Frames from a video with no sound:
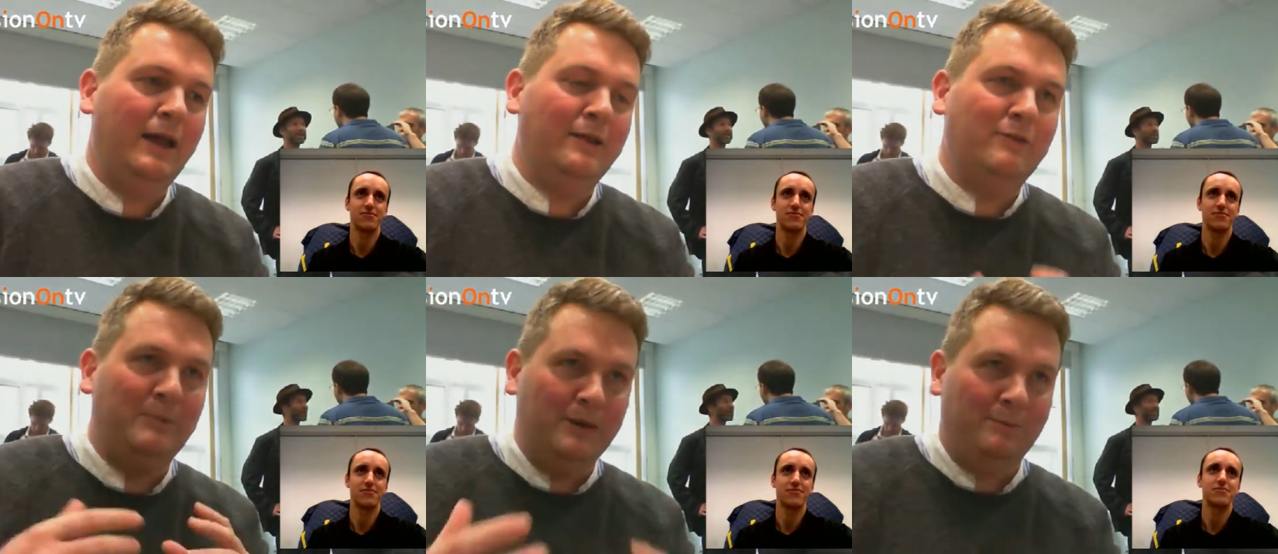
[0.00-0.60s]
Speaker 1: and
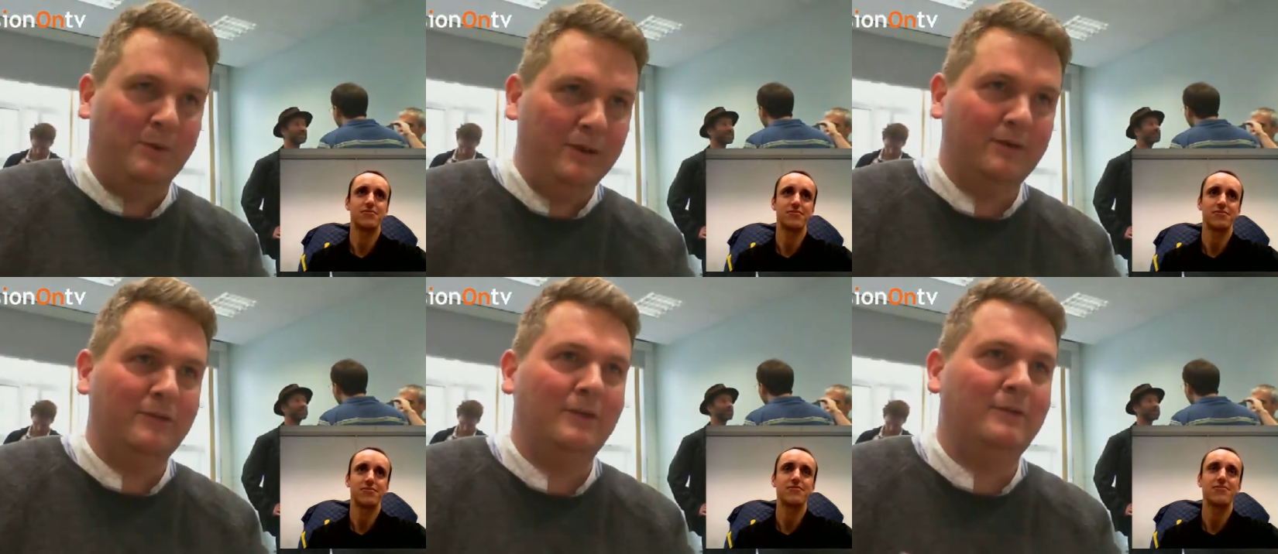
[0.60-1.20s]
it's about
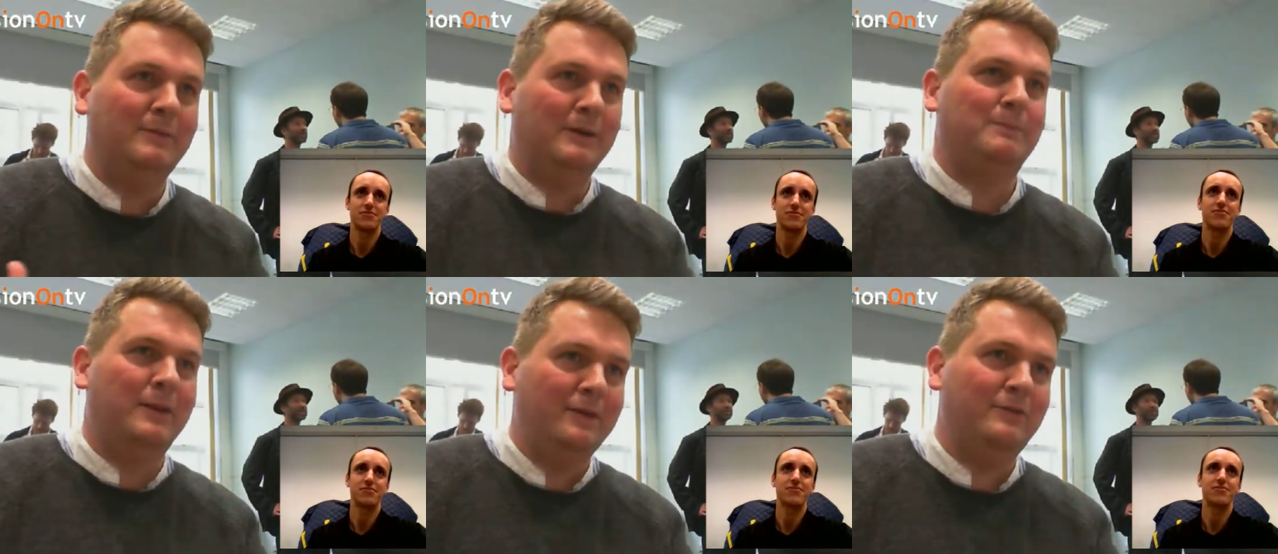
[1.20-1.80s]
bricks, and it's
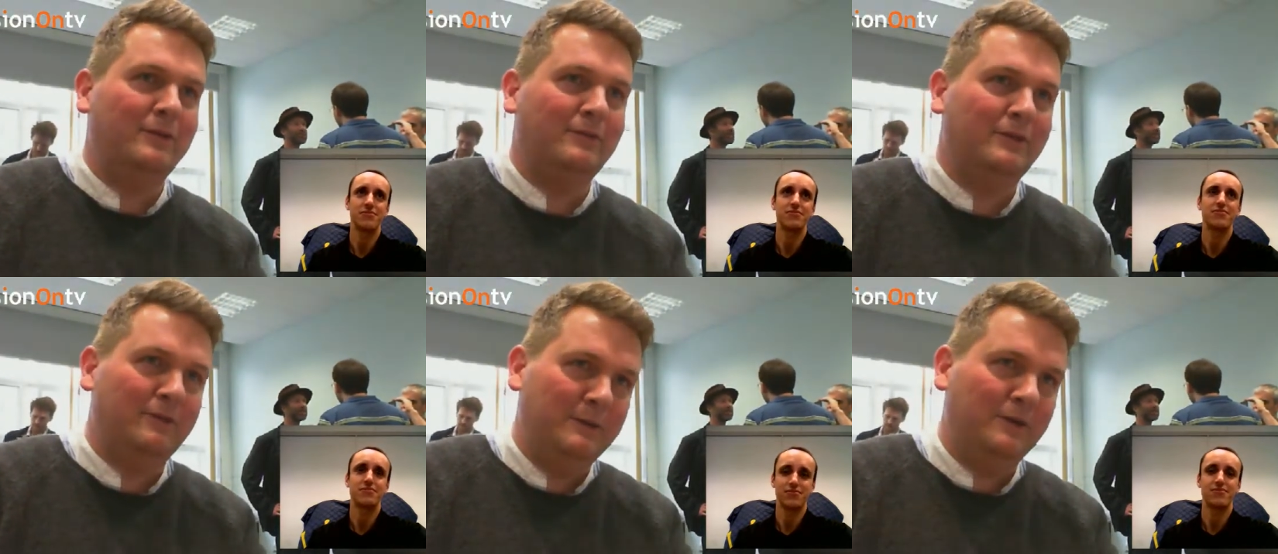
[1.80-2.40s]
about
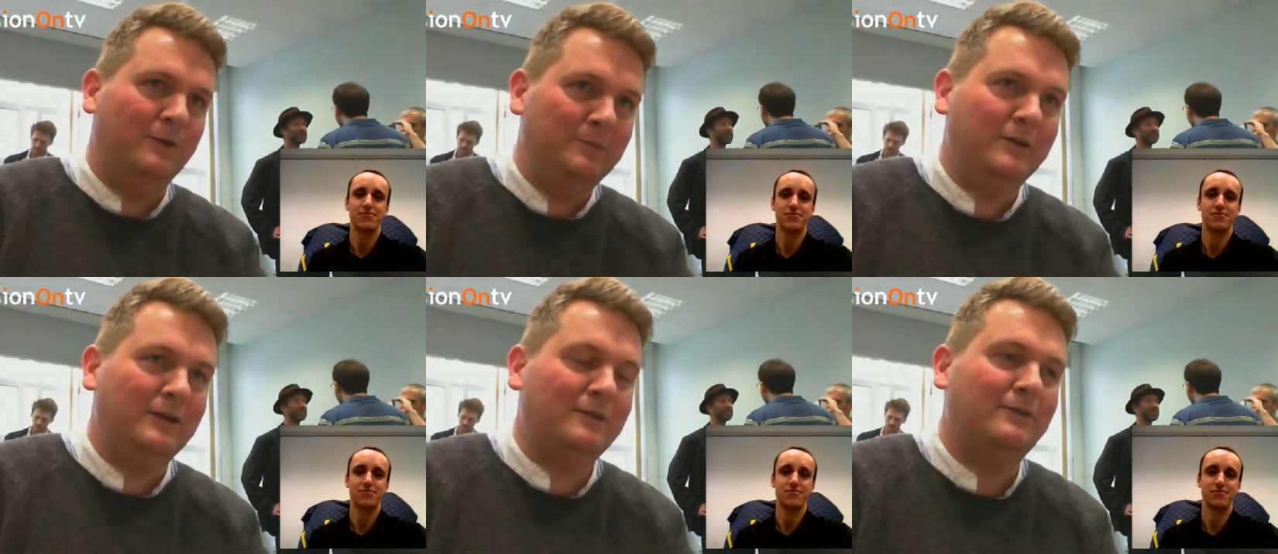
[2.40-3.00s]
places, and it's about
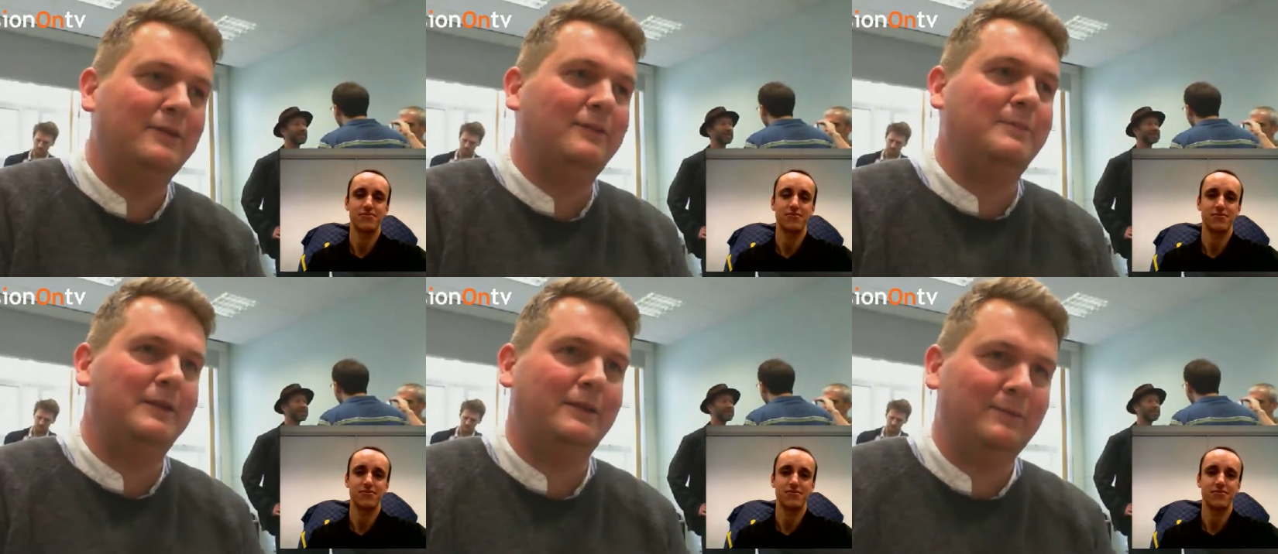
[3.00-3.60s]
objects, and
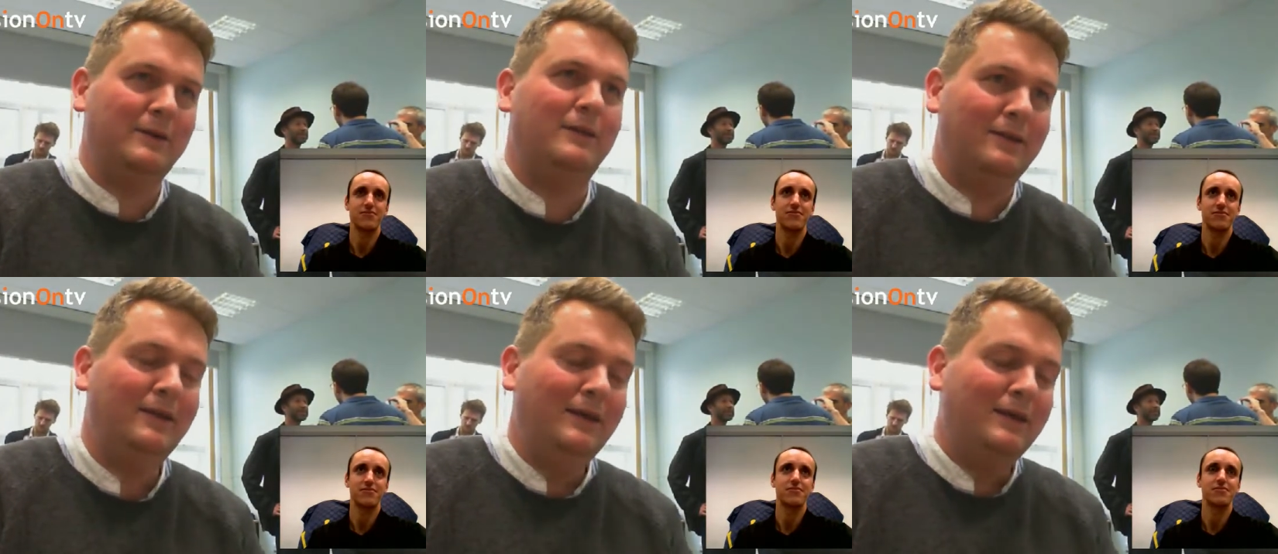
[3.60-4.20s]
it's about that
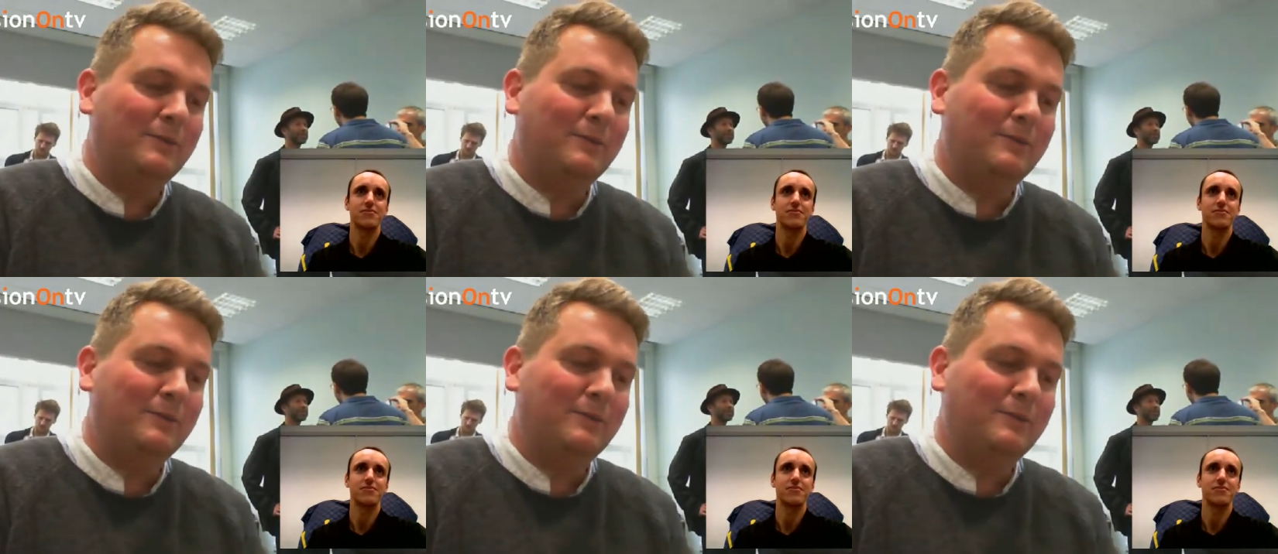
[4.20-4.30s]
really